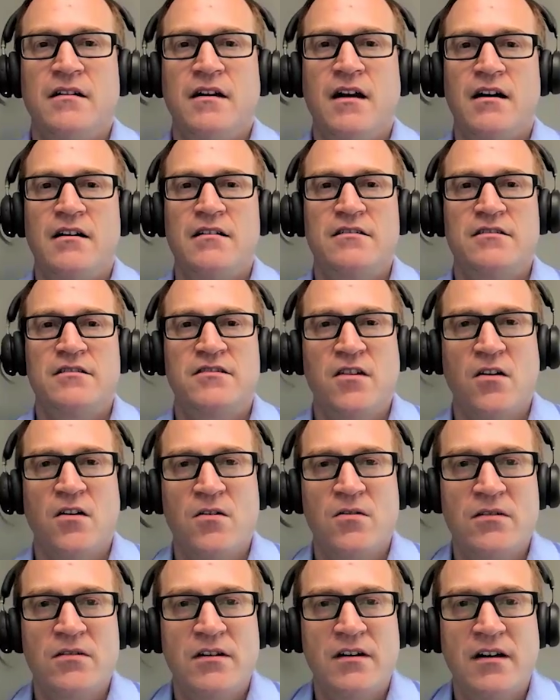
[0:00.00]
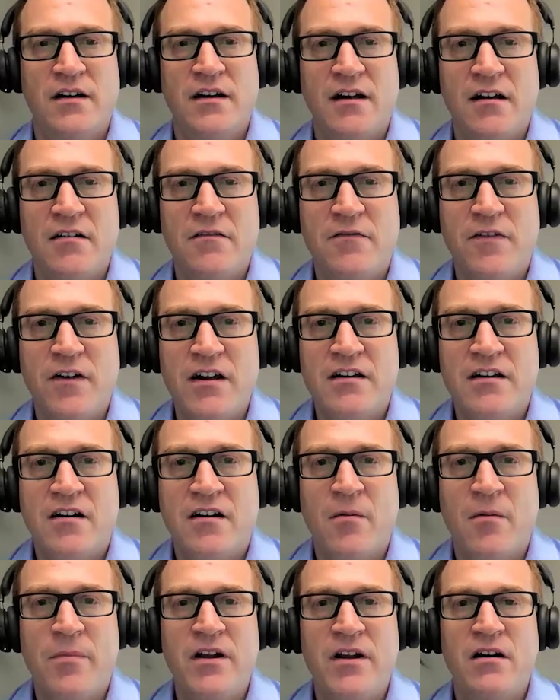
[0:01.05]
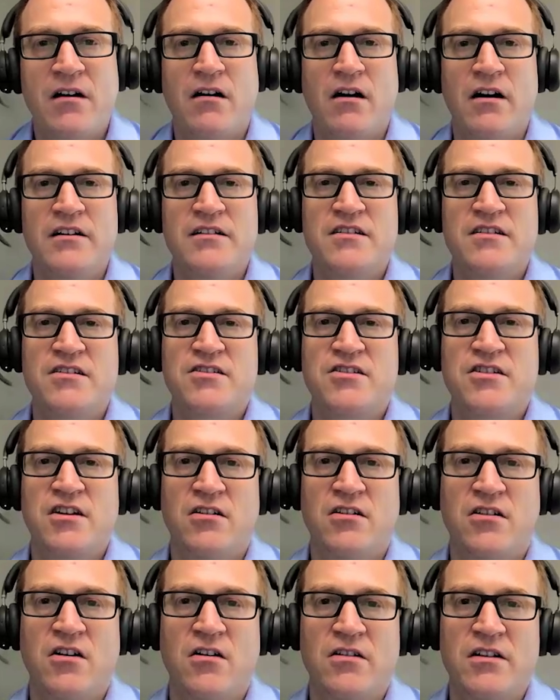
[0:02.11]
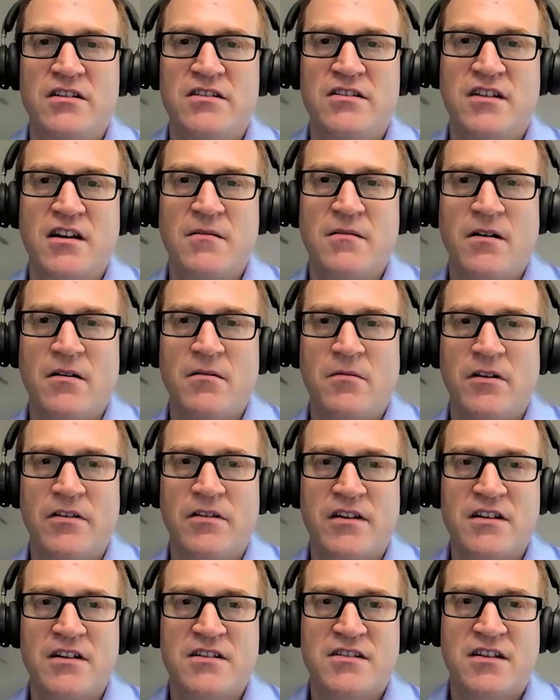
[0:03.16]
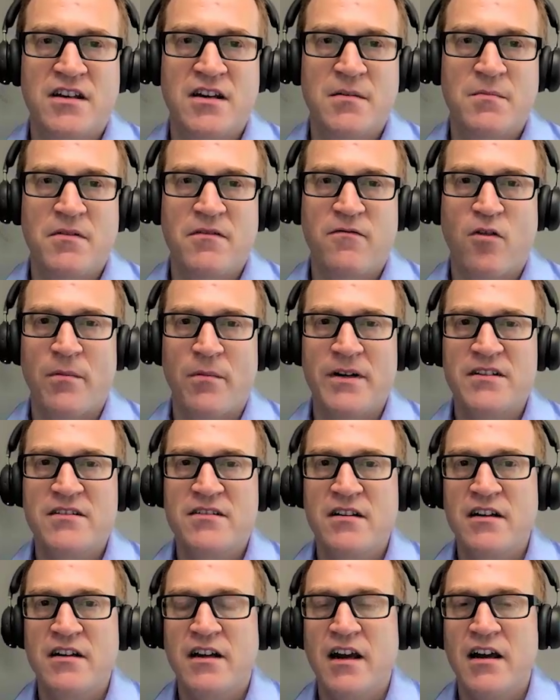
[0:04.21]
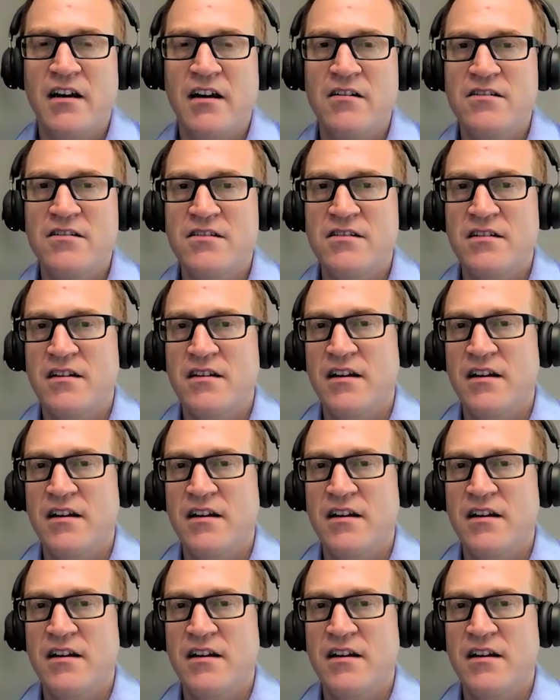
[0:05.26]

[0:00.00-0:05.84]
Yeah, so if a company aligns its GL coding schema with its key performance indicators,